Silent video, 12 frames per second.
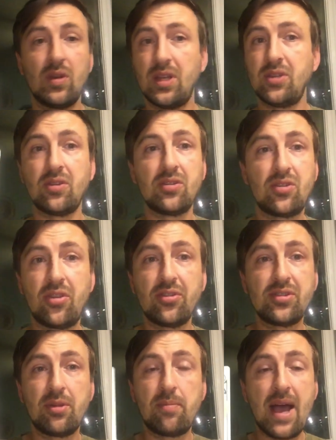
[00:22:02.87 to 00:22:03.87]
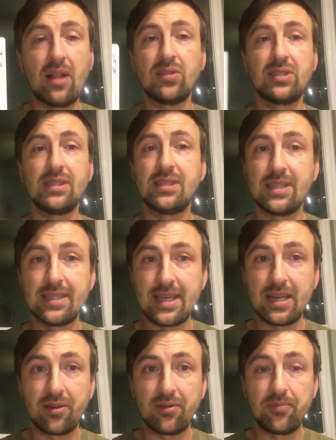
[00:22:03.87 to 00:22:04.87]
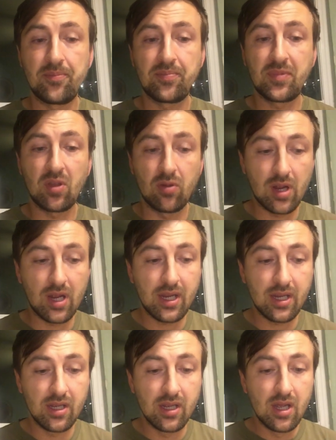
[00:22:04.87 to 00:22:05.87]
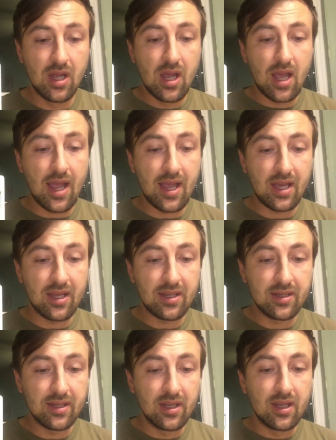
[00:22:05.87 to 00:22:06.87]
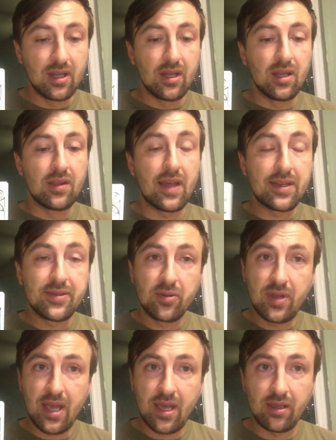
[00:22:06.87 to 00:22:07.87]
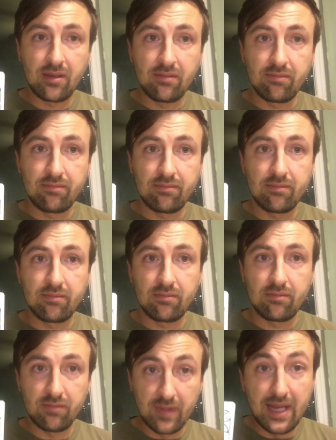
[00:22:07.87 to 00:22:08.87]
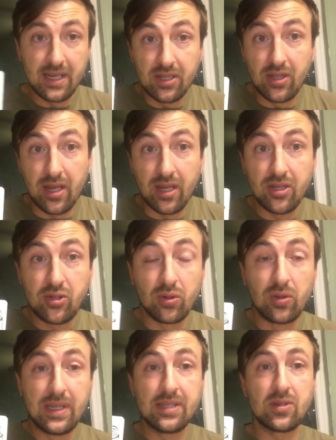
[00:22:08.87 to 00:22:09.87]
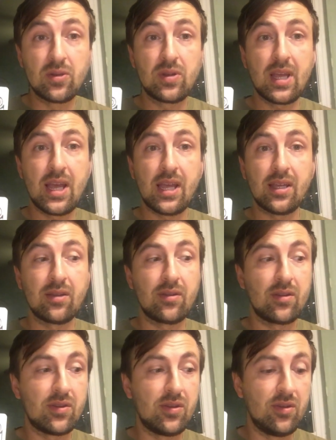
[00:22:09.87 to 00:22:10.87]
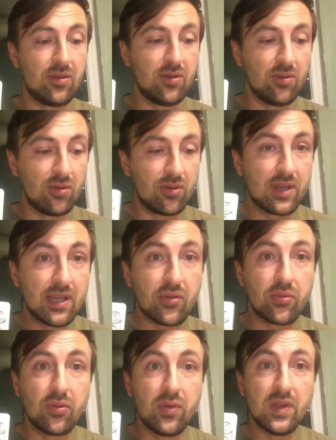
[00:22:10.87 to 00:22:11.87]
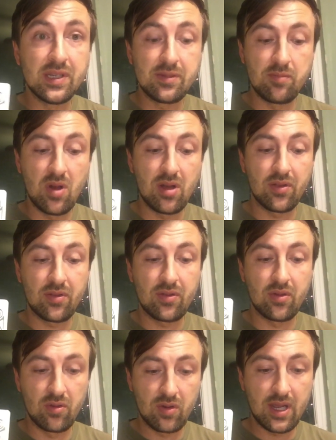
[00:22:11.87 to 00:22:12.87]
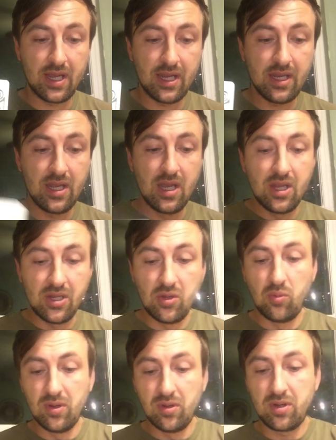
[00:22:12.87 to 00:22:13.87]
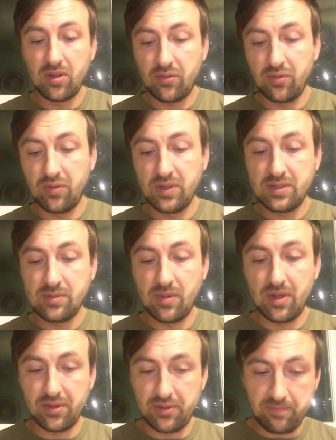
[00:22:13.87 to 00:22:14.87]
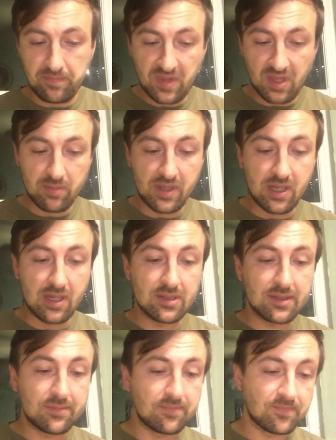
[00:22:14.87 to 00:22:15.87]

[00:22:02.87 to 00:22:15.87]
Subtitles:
and the balance isn't there. All right, and that's okay. That it truly is okay. You will get through this month. Okay, you will get through this month because